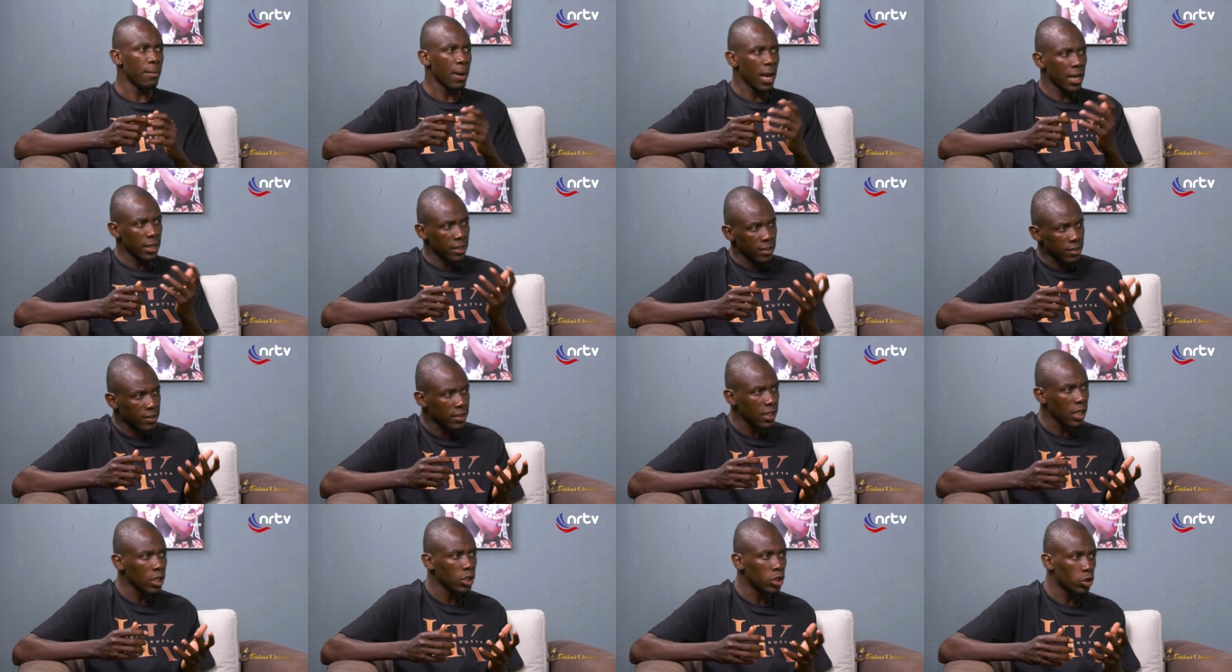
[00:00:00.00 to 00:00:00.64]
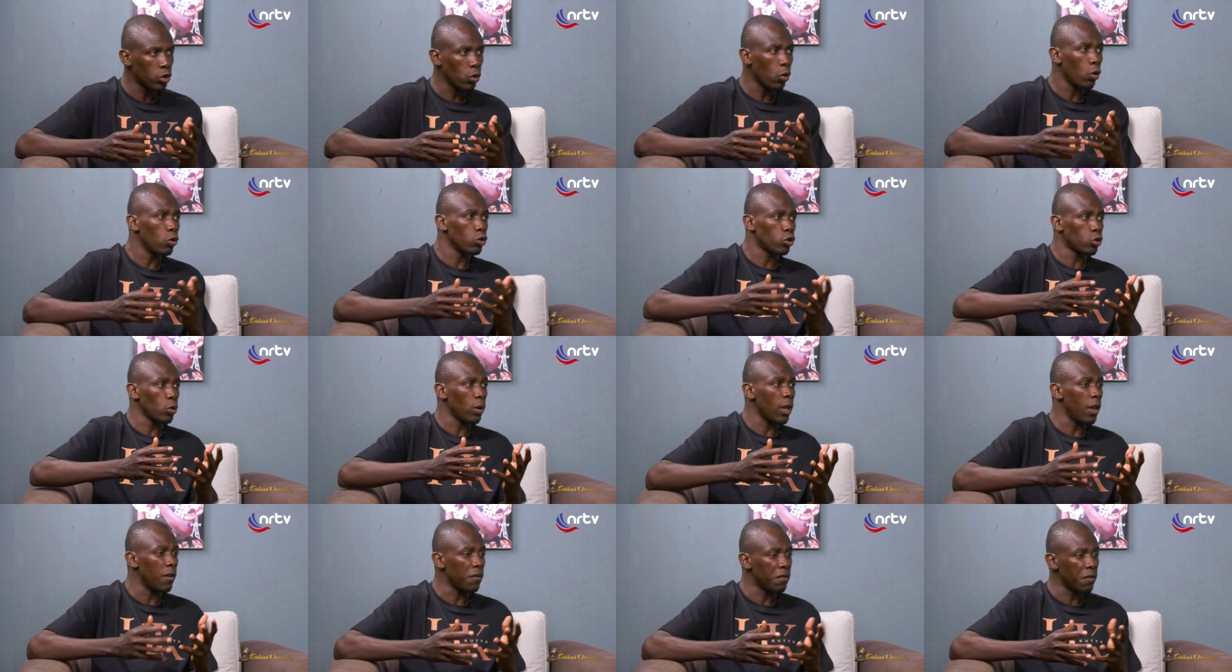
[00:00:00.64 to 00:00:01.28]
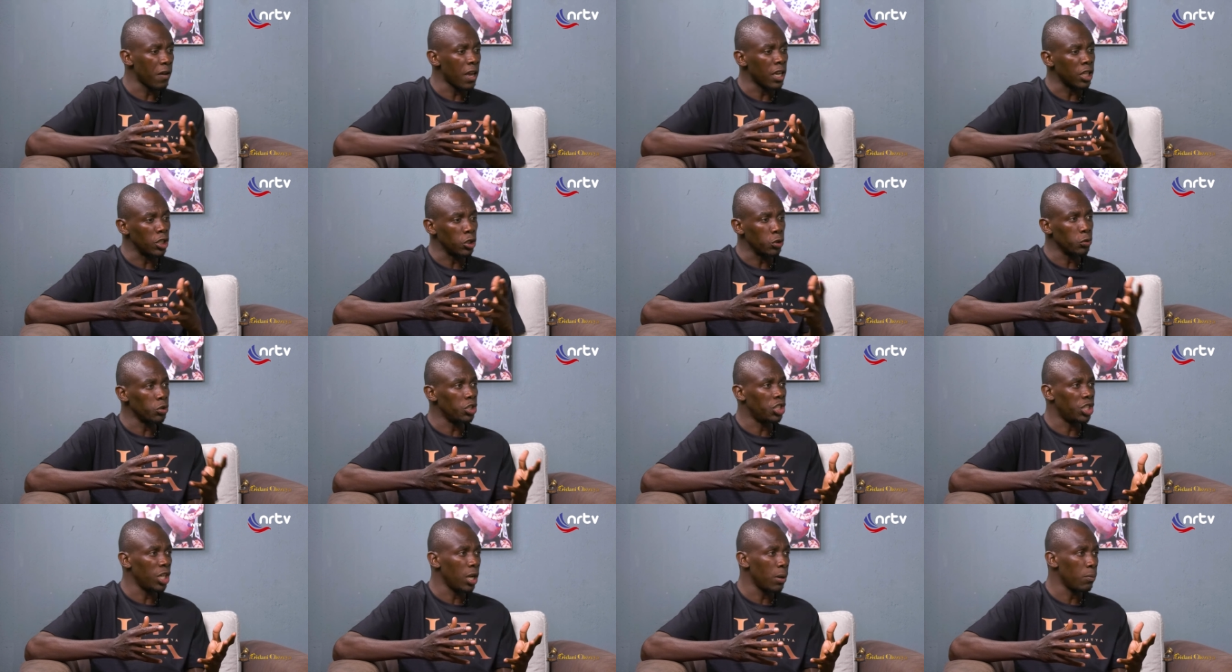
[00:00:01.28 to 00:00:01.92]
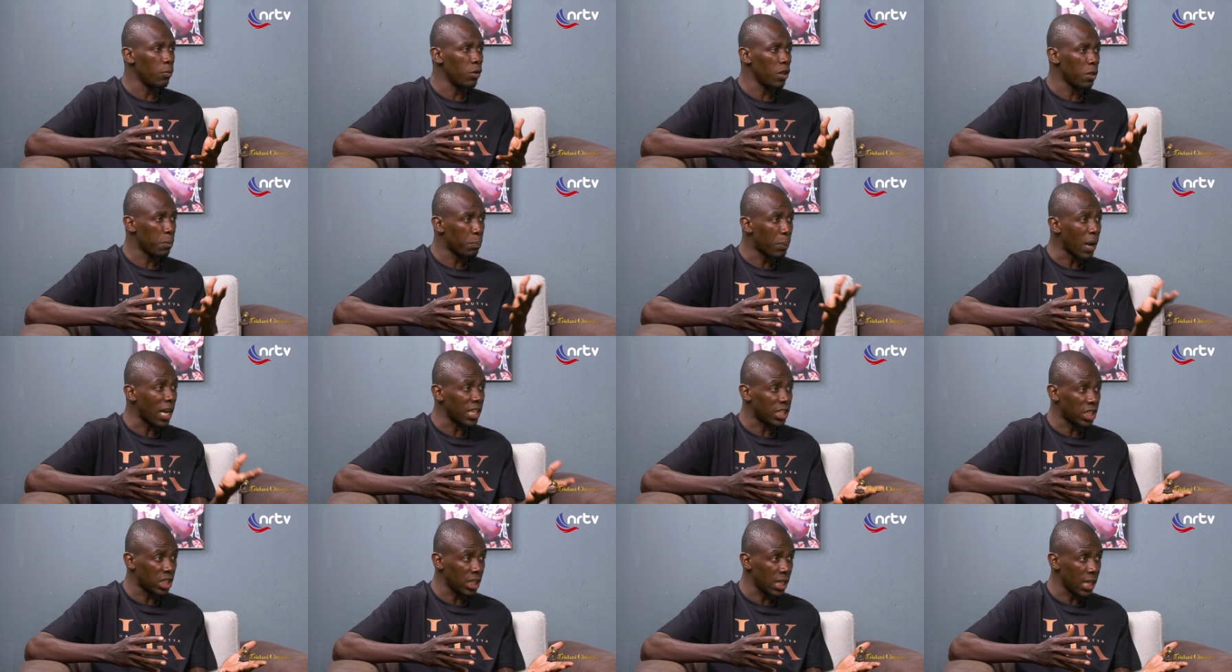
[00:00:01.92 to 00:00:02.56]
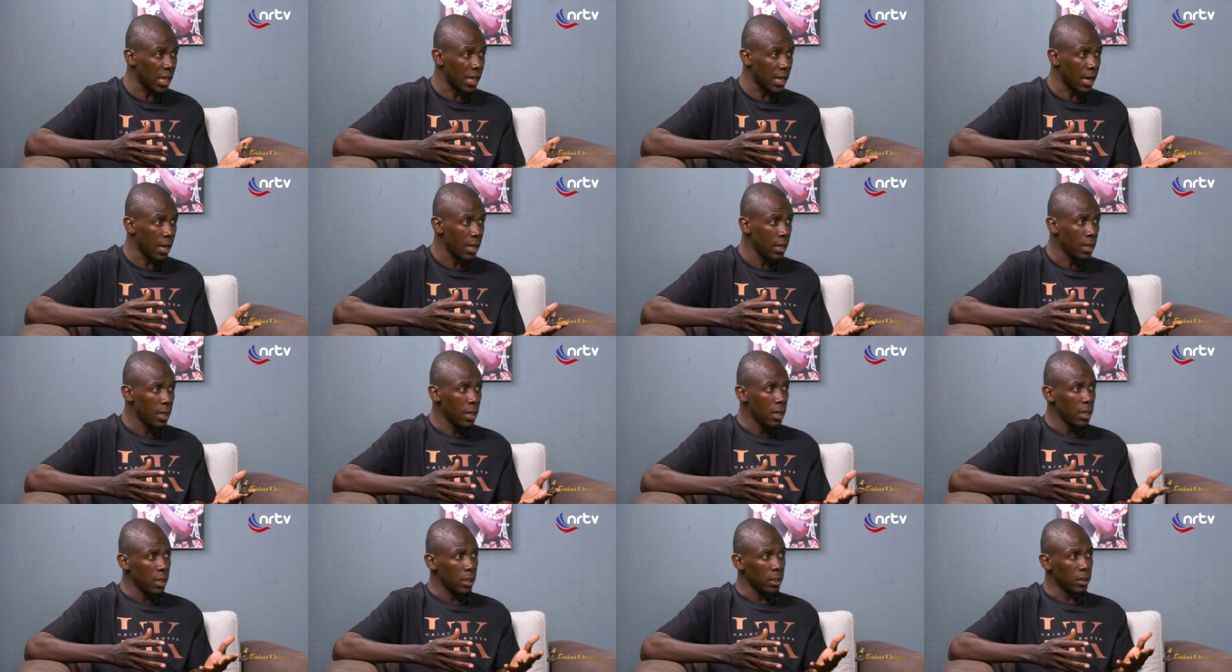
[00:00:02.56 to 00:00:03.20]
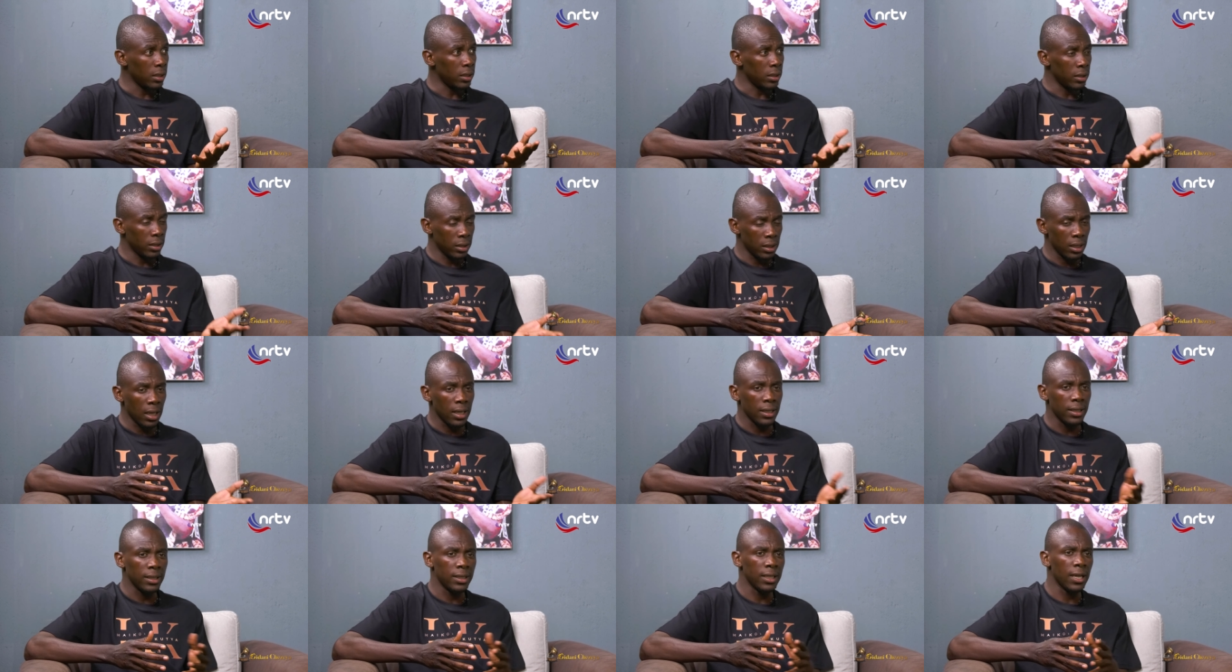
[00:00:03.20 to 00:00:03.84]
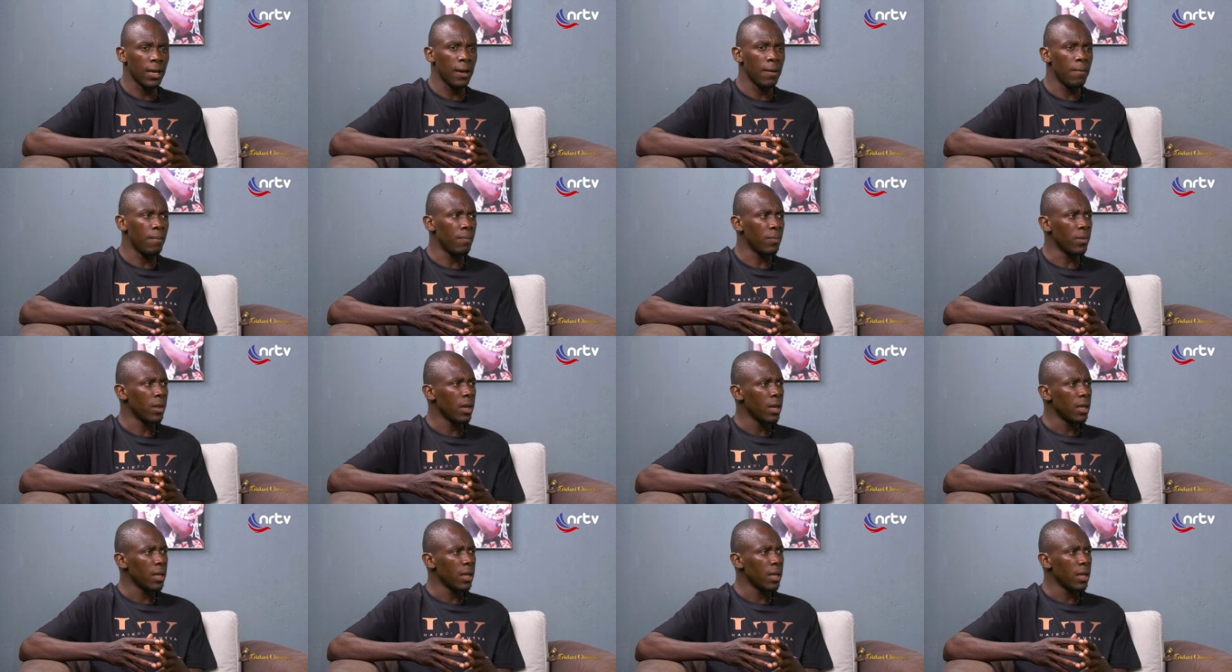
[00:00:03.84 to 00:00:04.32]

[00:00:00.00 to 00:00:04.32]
I understand you also have a new jam with Pachiera, eh, and um,